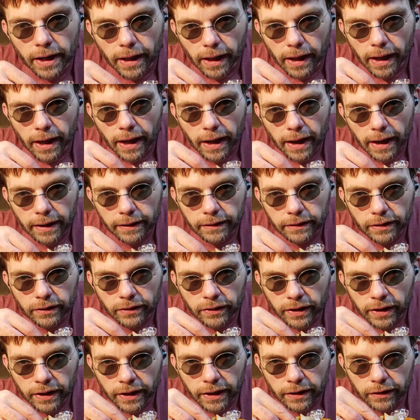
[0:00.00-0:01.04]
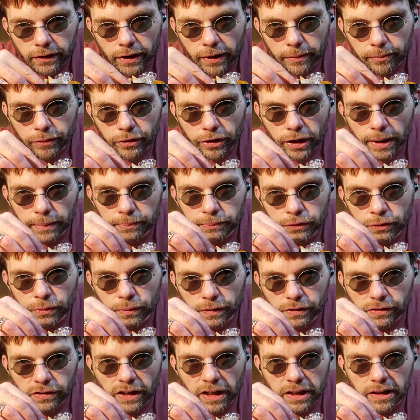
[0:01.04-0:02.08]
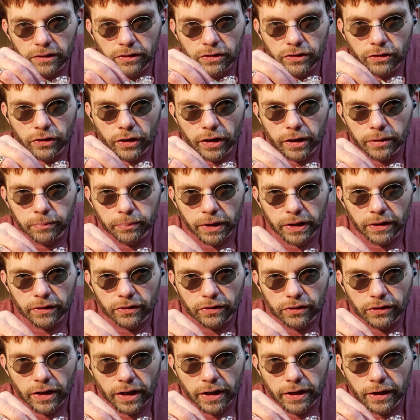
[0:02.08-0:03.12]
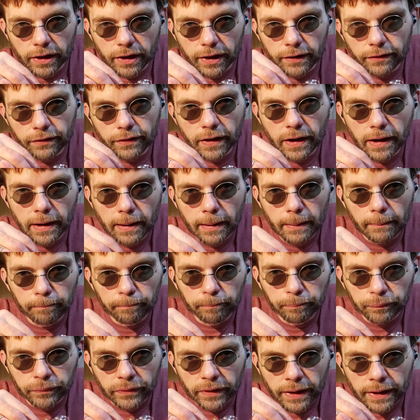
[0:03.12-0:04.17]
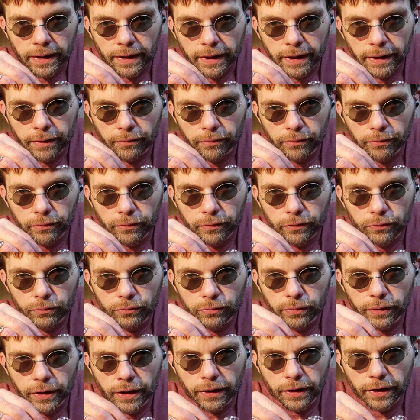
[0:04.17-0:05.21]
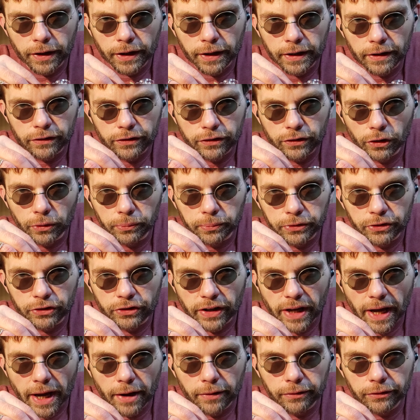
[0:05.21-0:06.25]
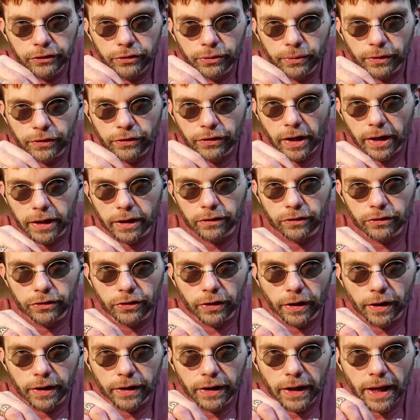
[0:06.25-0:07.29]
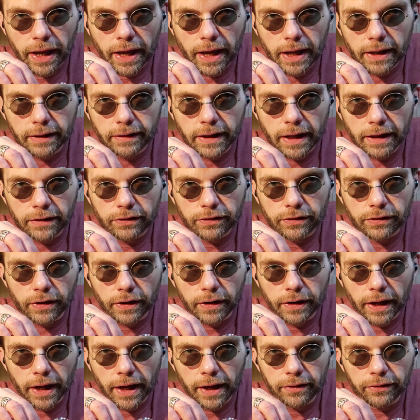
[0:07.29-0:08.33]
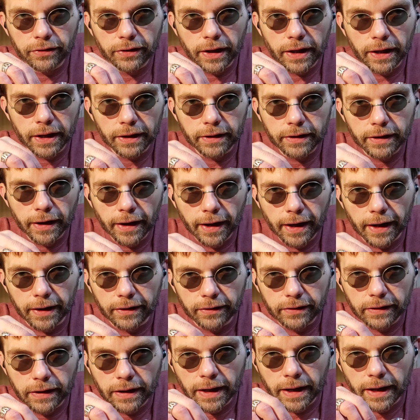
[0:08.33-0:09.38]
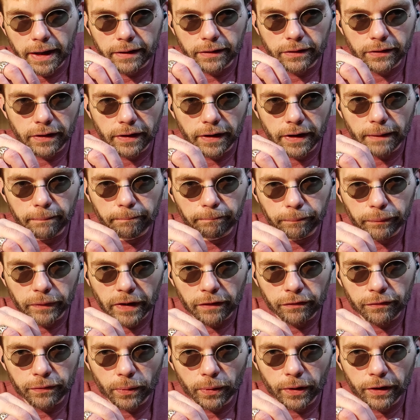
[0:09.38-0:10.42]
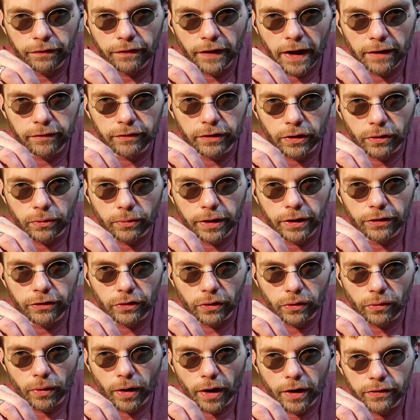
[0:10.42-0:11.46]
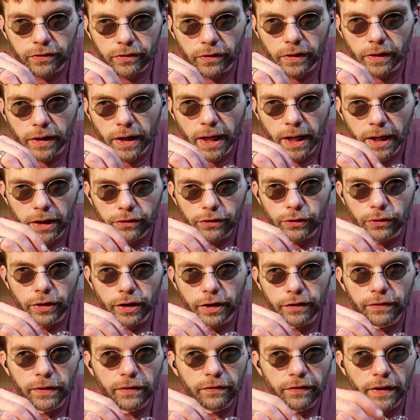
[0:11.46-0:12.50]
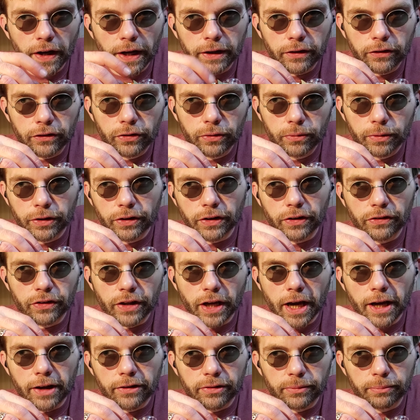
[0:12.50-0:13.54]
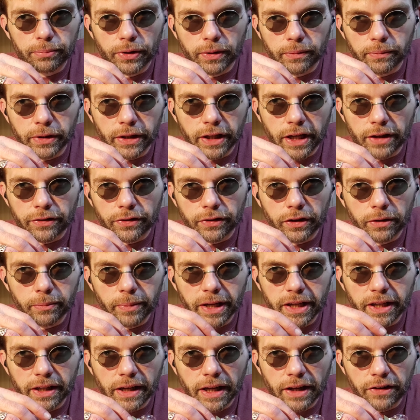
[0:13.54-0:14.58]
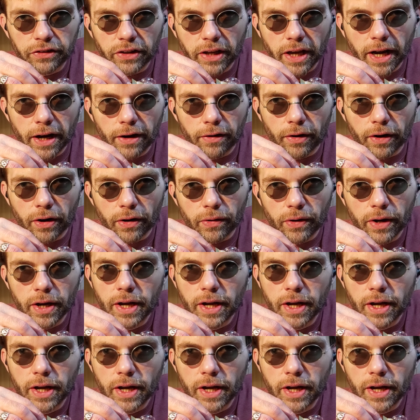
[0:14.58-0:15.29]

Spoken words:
and then it comes up to a second stud, but instead of it, it it slopes down to a second stud, and that stud has a cut at 45 degrees across it, so that if you find two of these guys and put them together, you make a nice arrow.